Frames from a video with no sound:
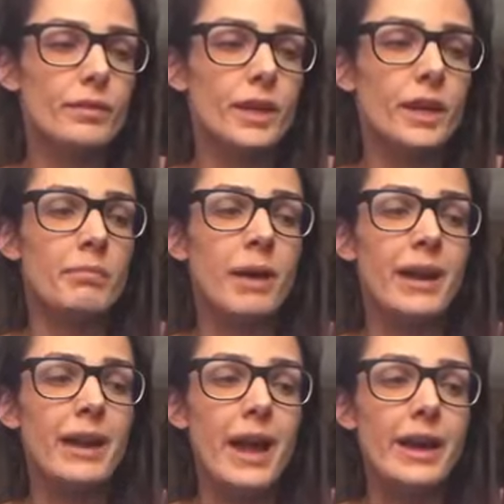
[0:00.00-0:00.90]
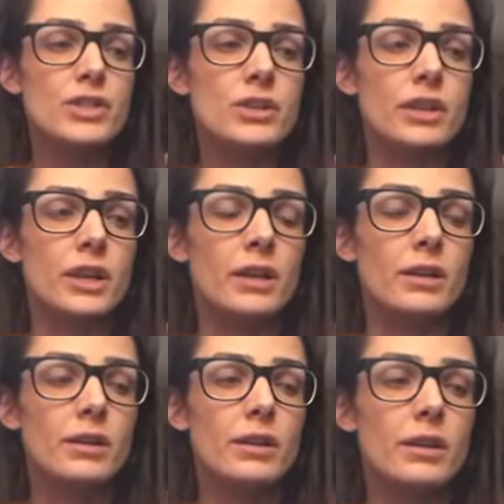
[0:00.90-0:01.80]
he might actually
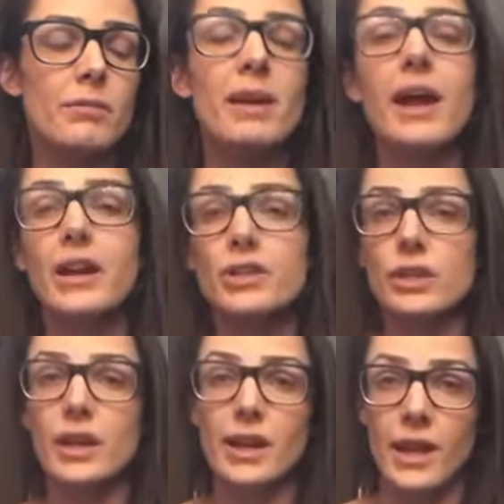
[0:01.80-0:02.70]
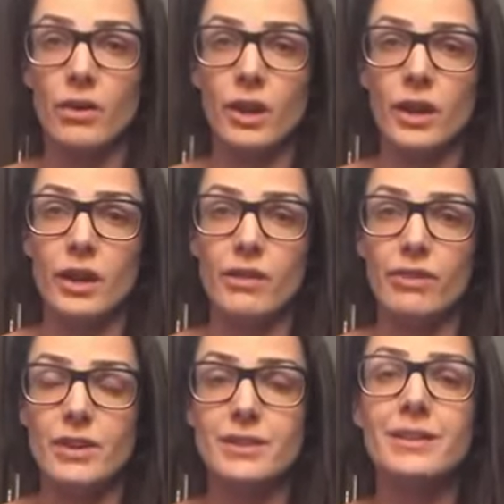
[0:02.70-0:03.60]
get angry
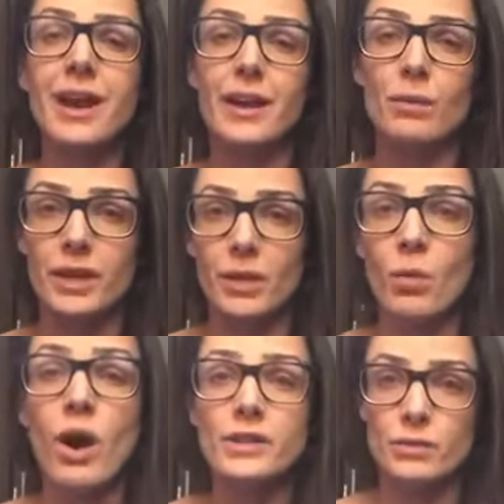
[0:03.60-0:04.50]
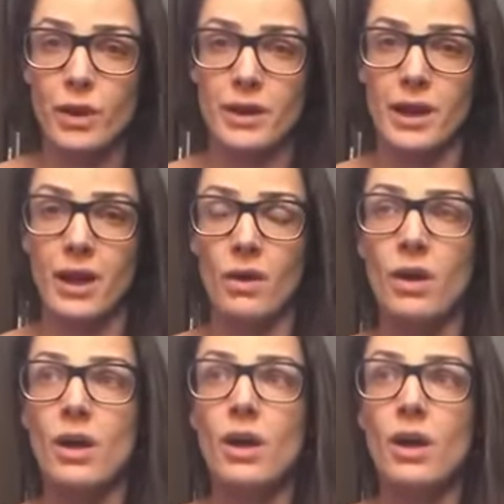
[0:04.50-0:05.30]
if he's denied what he wants right now.